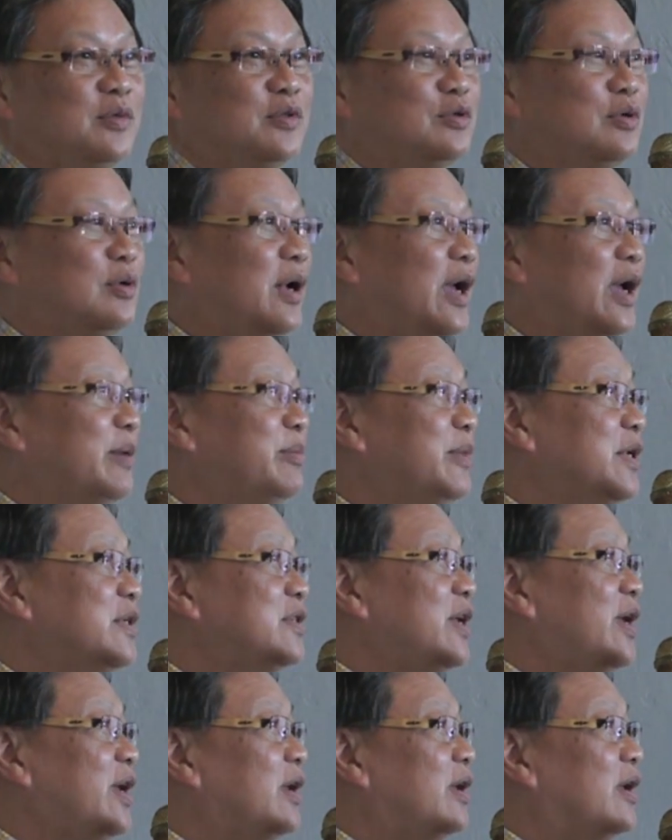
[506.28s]
So I may
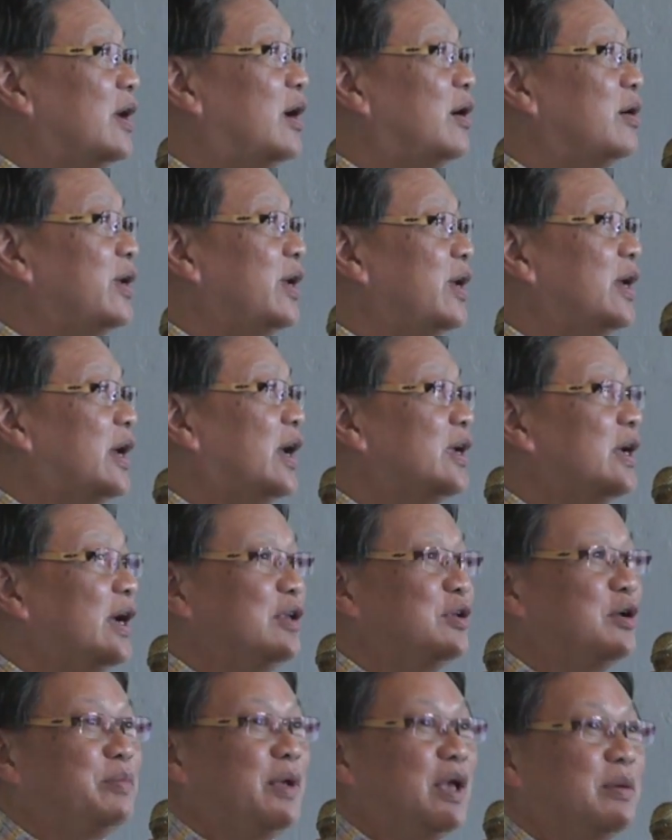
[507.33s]
say, okay, I
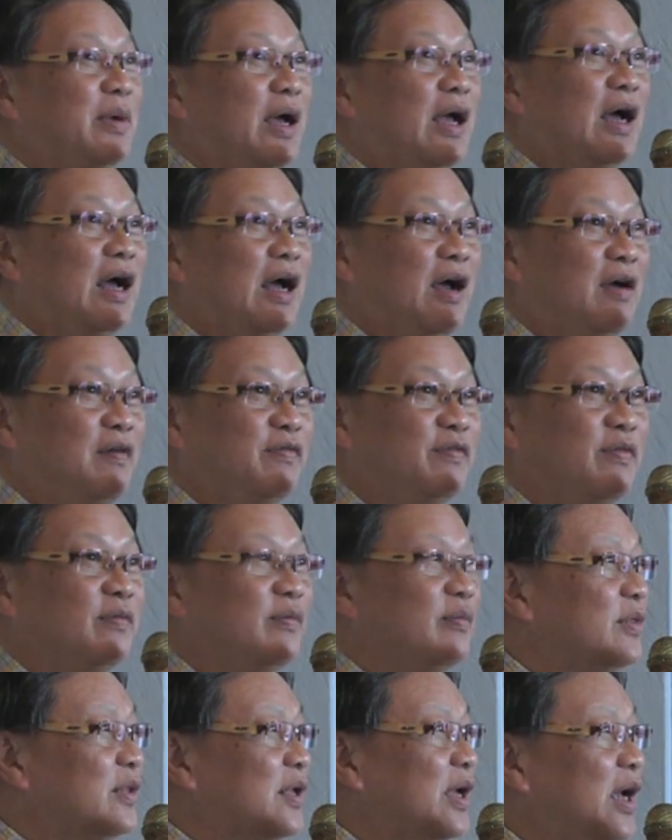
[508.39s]
cut your pay by half,
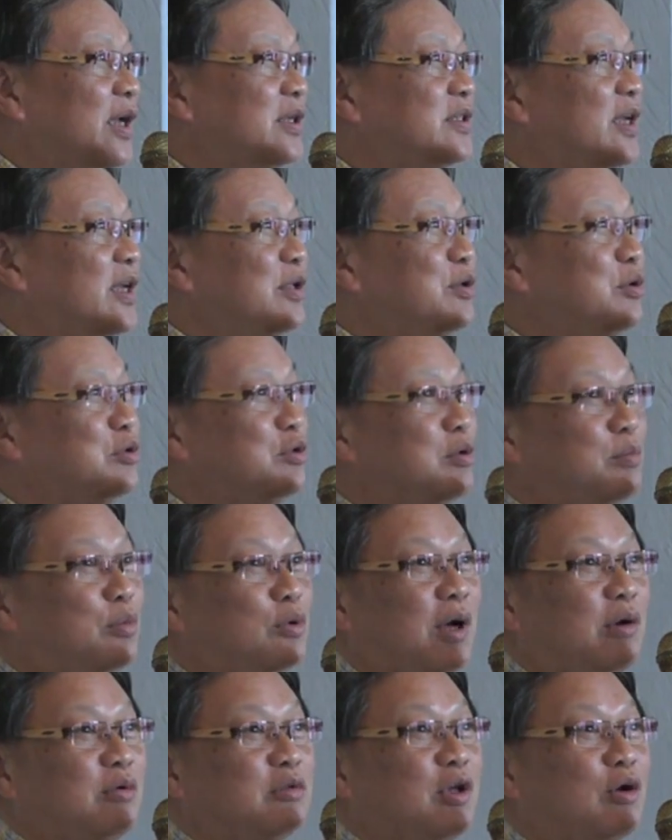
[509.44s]
I send you to
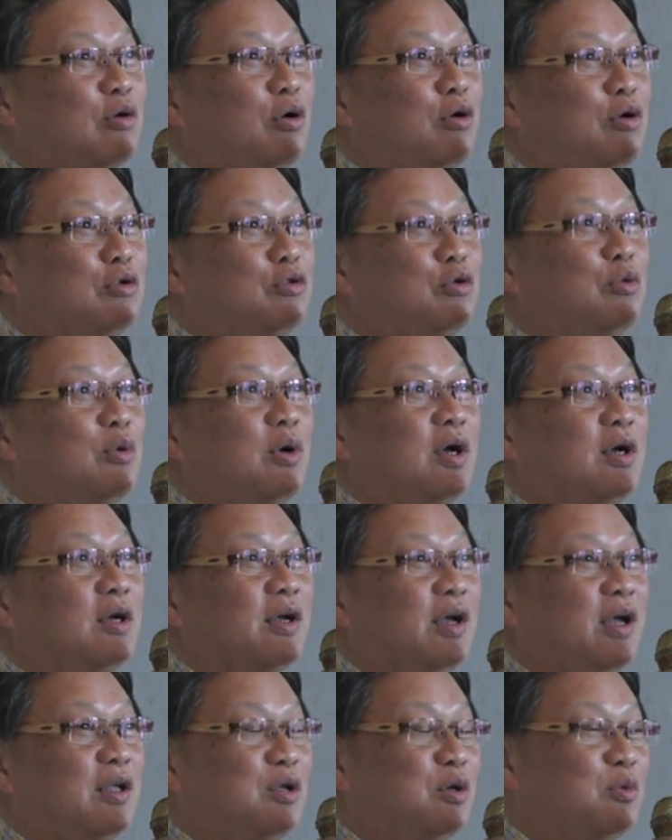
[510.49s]
Pulau Tekong to work,
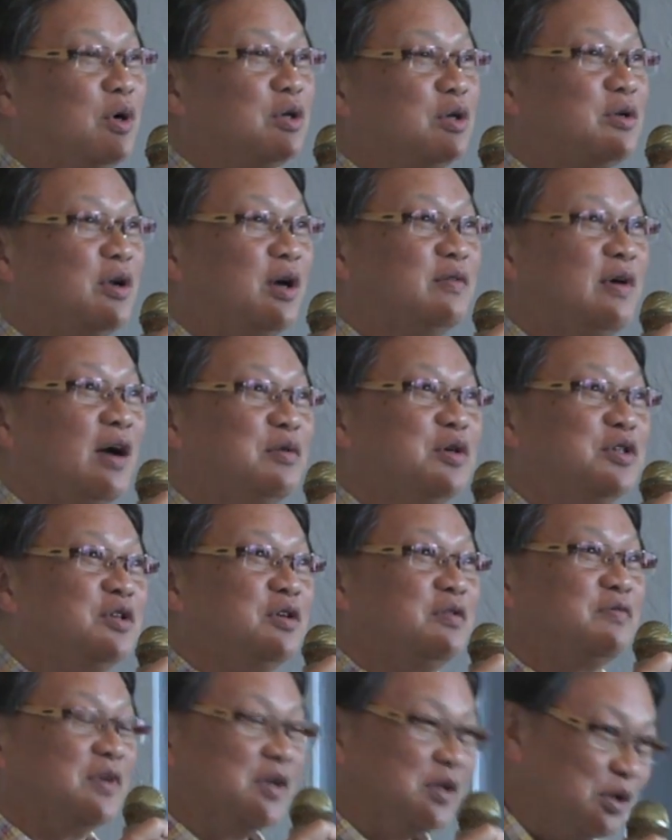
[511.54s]
and you work 12-hour
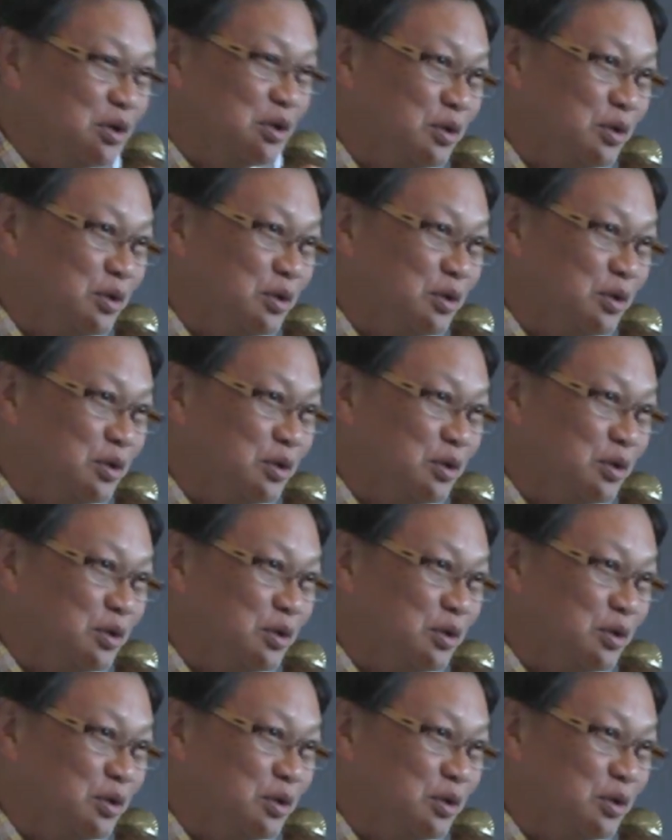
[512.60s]
shift.